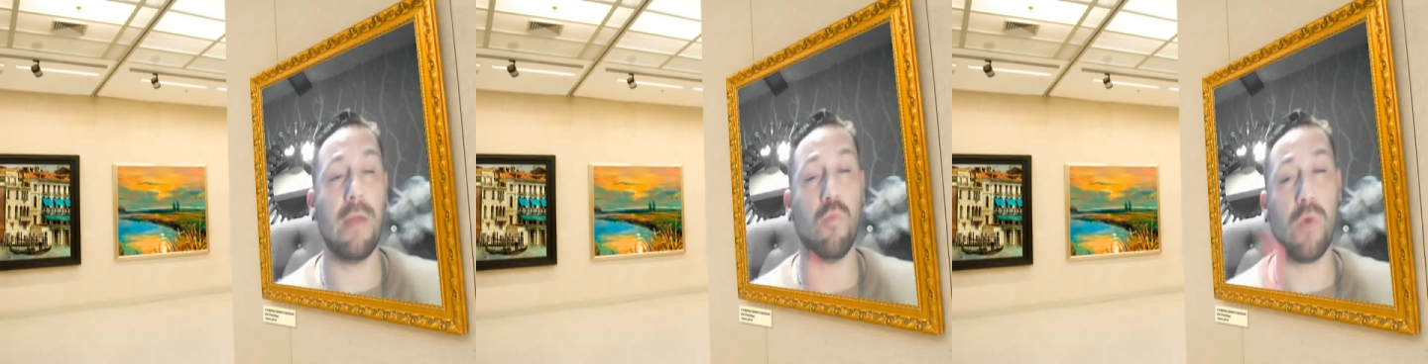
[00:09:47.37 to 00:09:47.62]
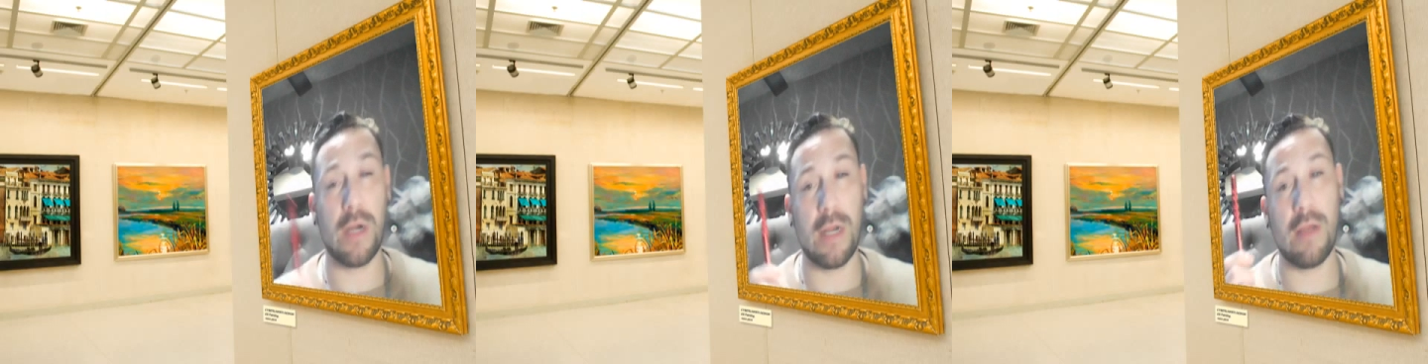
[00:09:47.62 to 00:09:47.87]
And
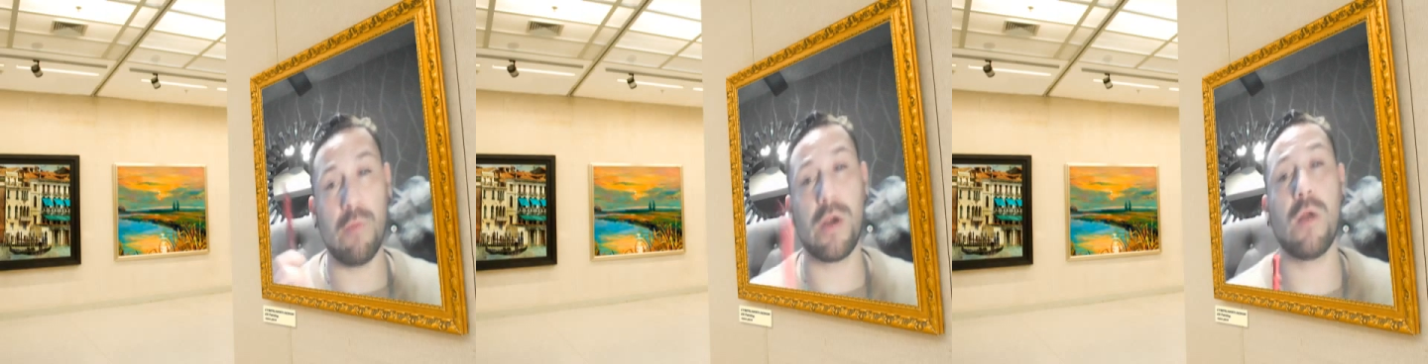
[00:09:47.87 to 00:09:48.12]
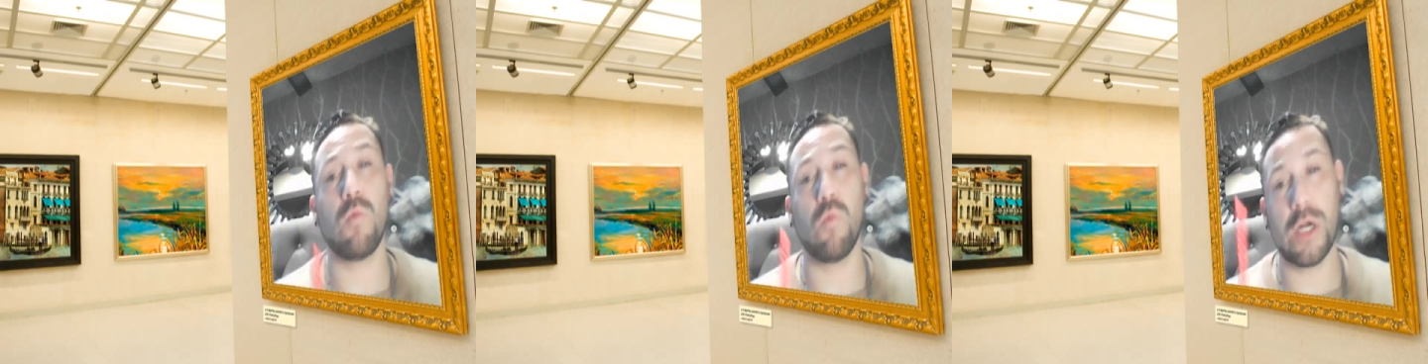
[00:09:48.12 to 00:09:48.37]
we're
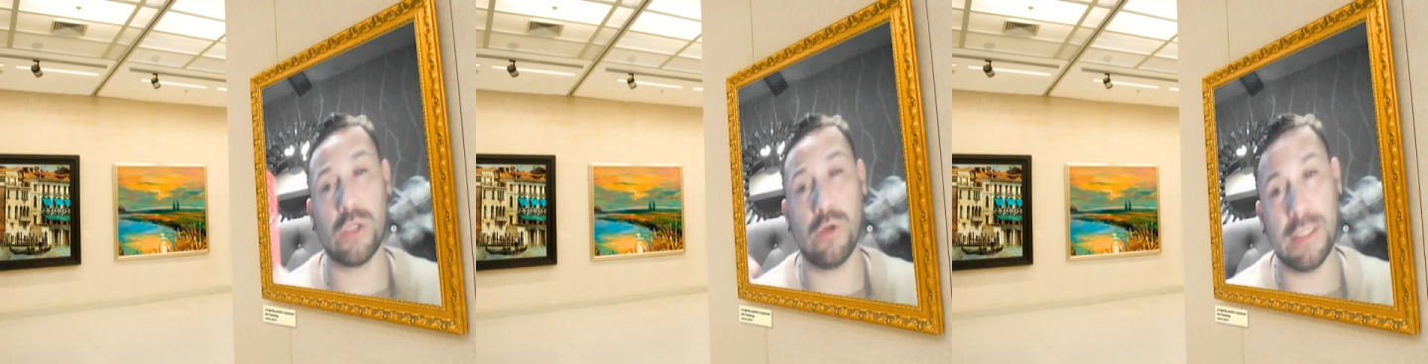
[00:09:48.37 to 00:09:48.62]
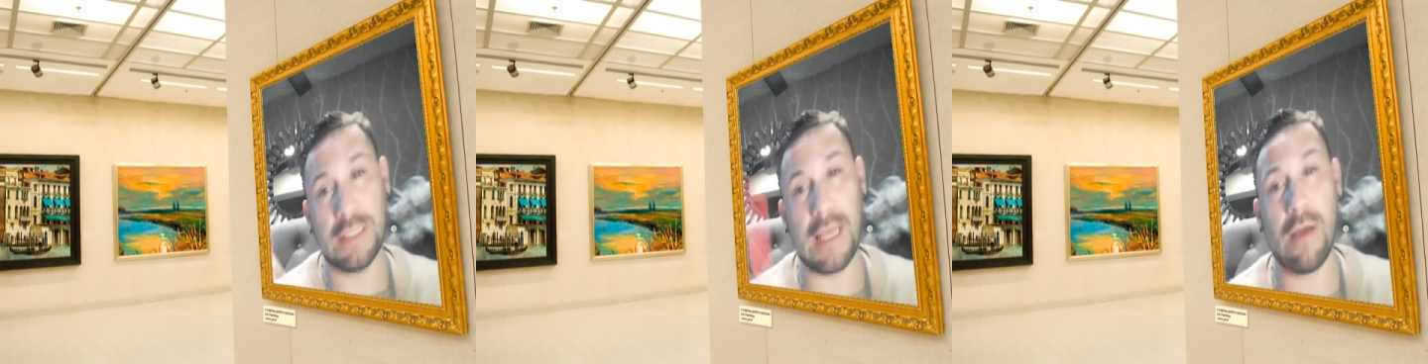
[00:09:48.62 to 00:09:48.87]
gonna work
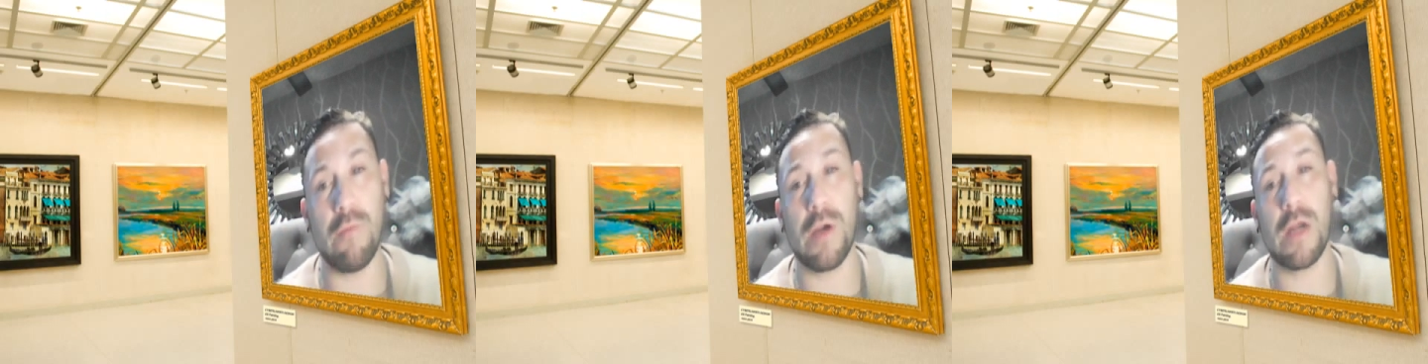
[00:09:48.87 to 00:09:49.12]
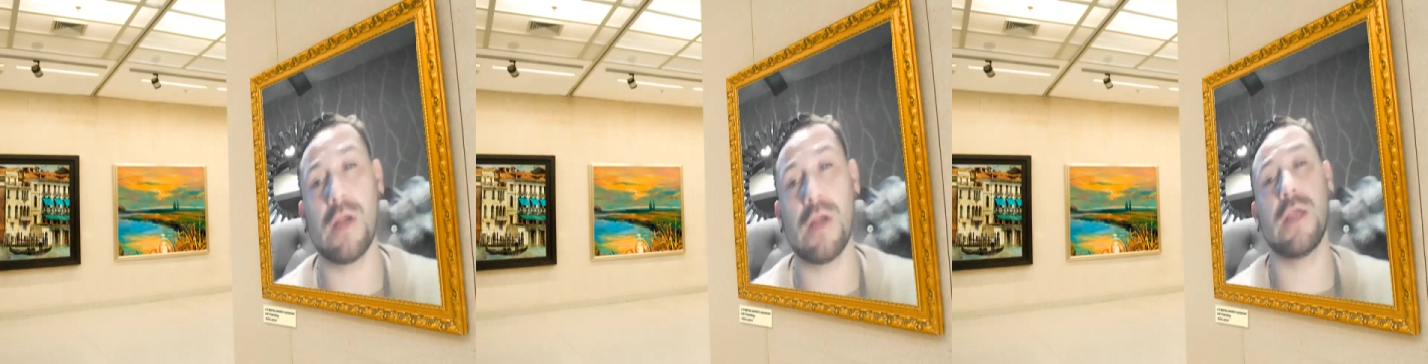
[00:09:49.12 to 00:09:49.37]
towards that. We're
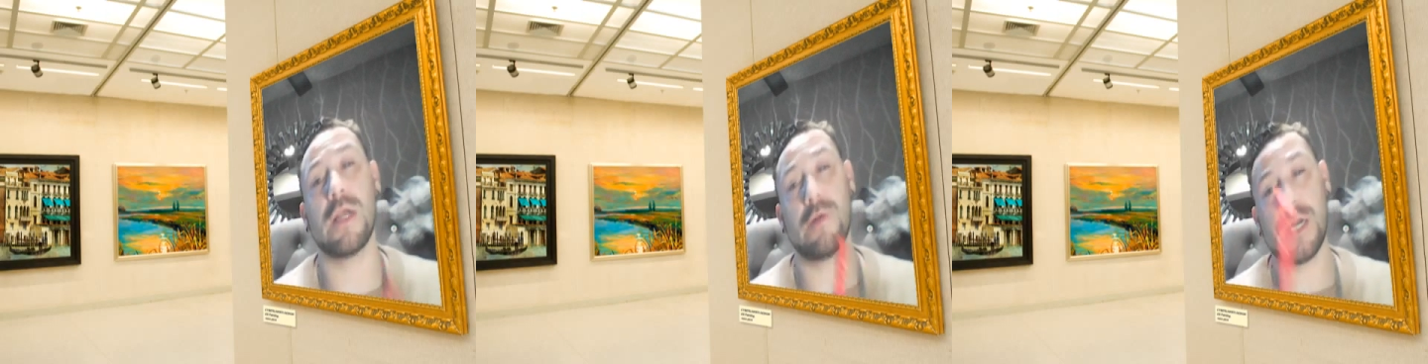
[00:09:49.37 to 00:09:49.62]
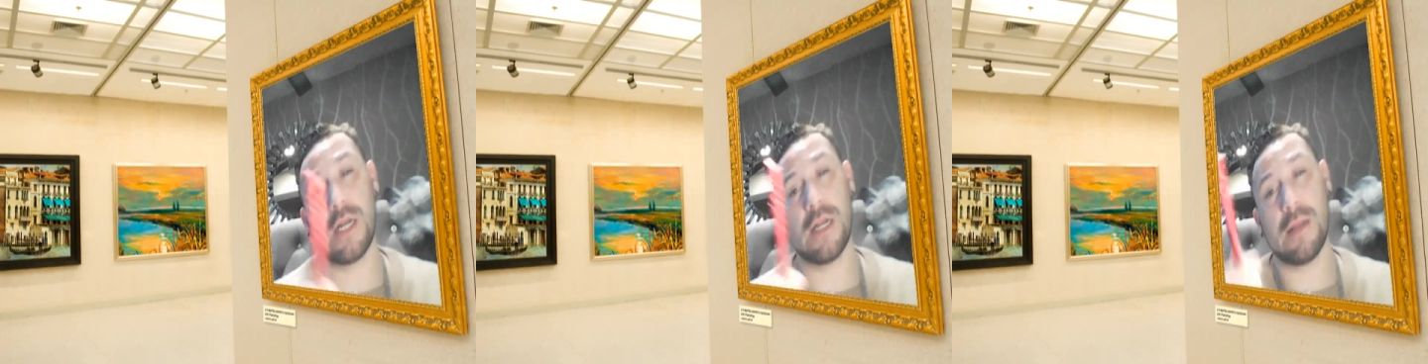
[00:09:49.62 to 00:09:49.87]

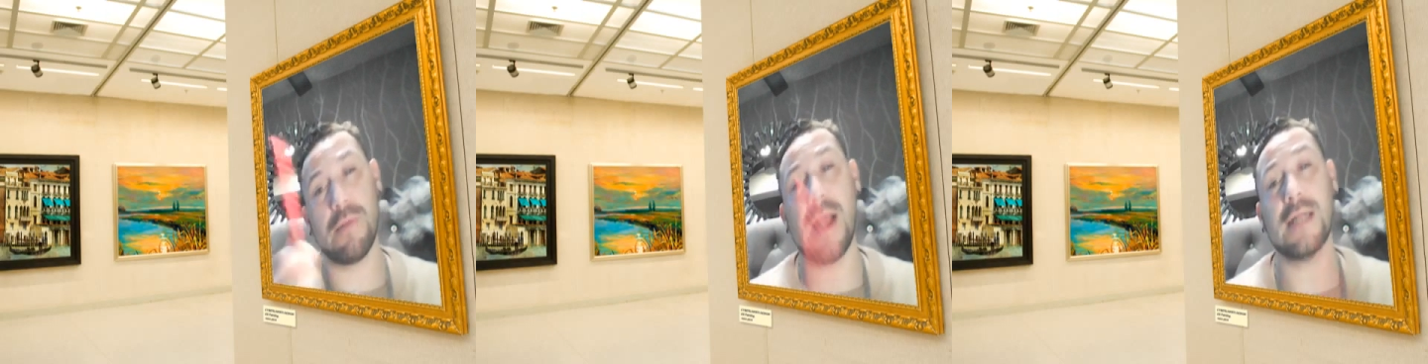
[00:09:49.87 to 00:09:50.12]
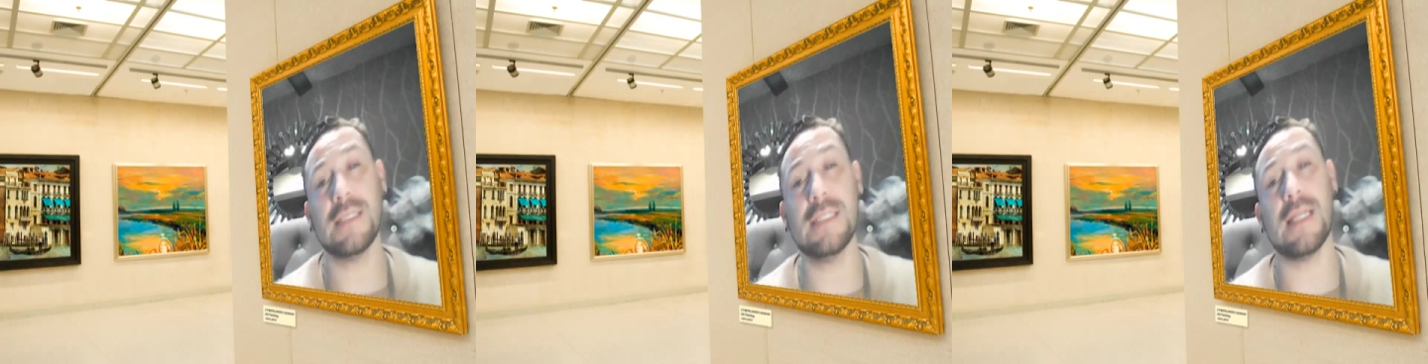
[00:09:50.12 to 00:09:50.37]
gonna get
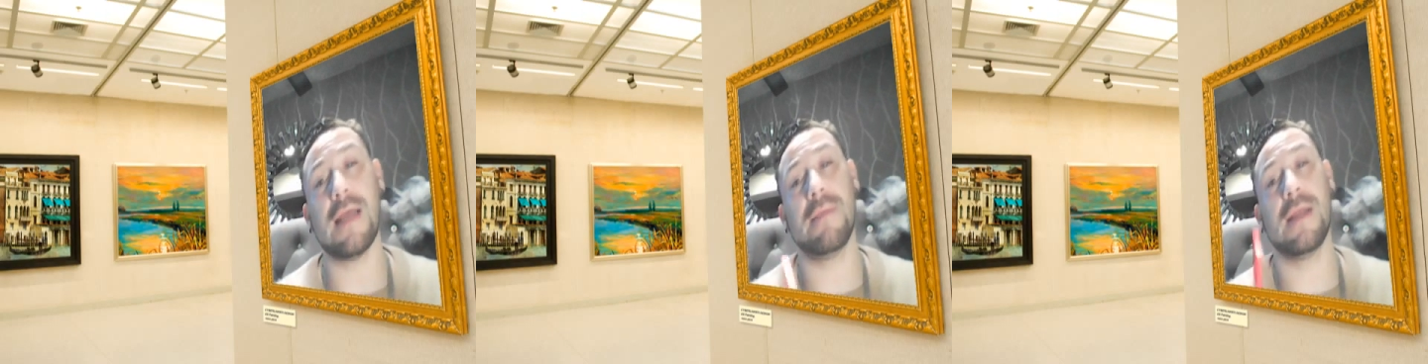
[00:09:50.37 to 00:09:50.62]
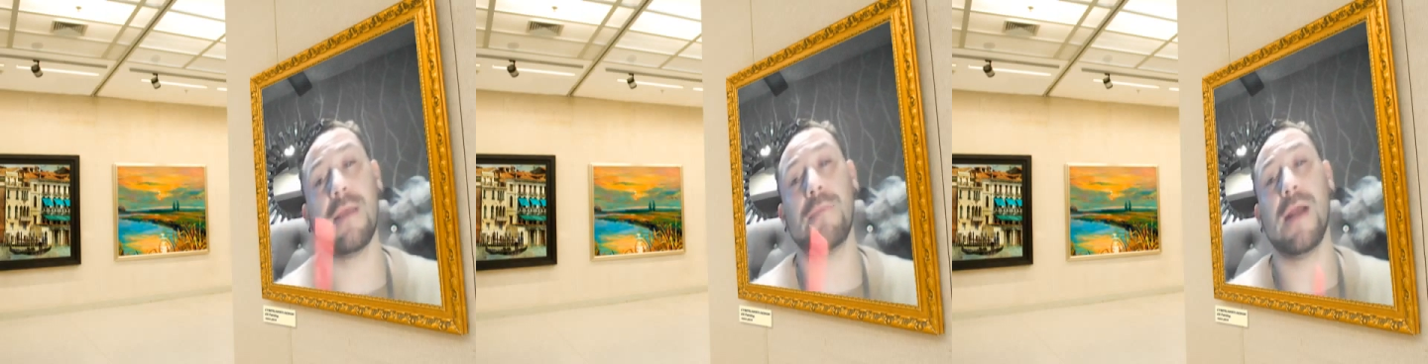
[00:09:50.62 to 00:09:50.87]
practice, and I'm
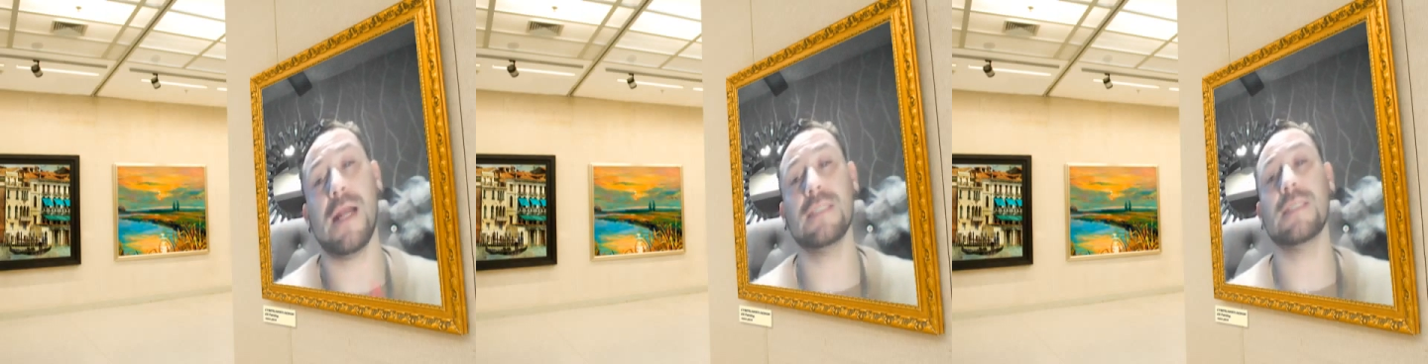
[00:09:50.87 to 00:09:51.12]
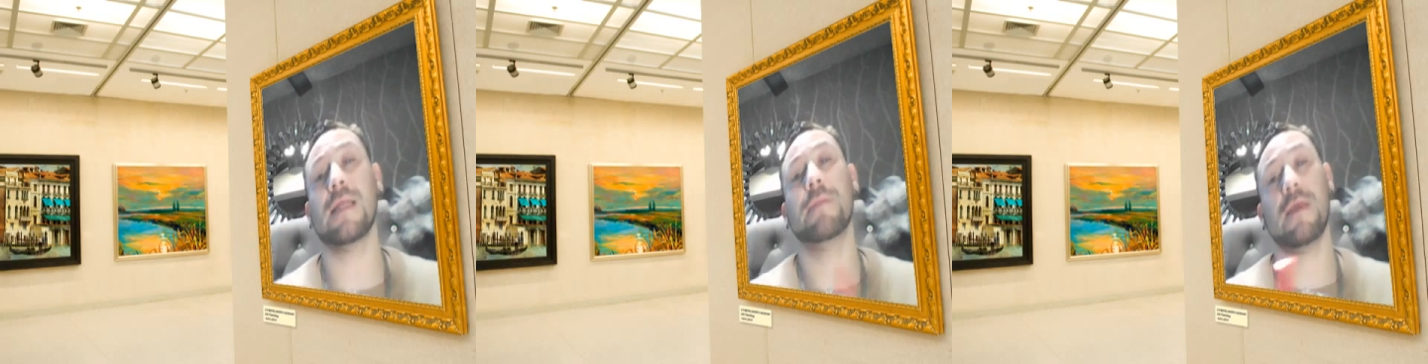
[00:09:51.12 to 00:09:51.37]
gonna get
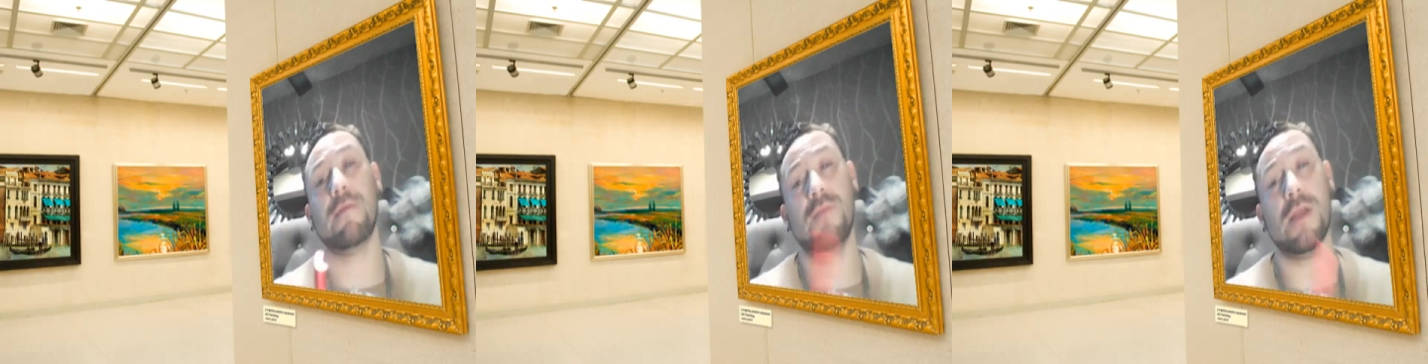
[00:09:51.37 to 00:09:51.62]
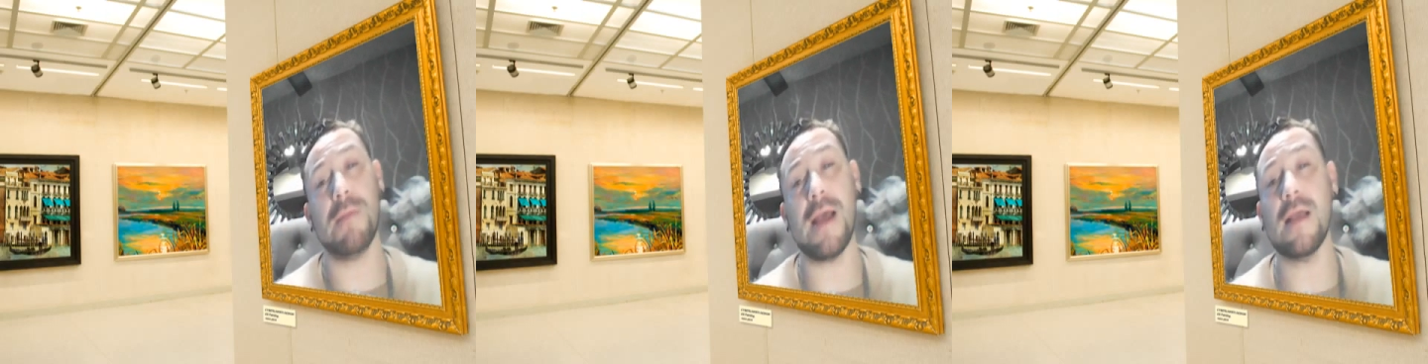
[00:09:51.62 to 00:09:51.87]
practice, and I'm gonna get
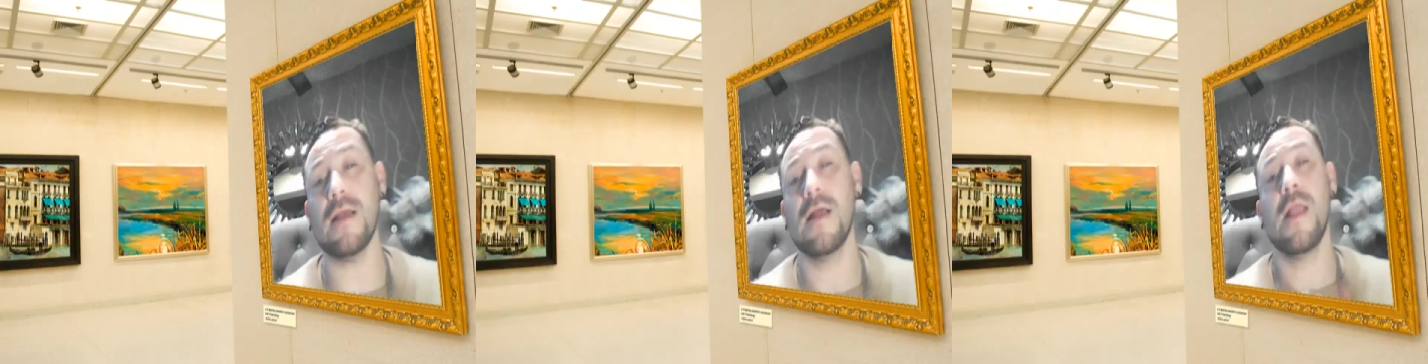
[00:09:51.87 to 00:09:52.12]
feedback,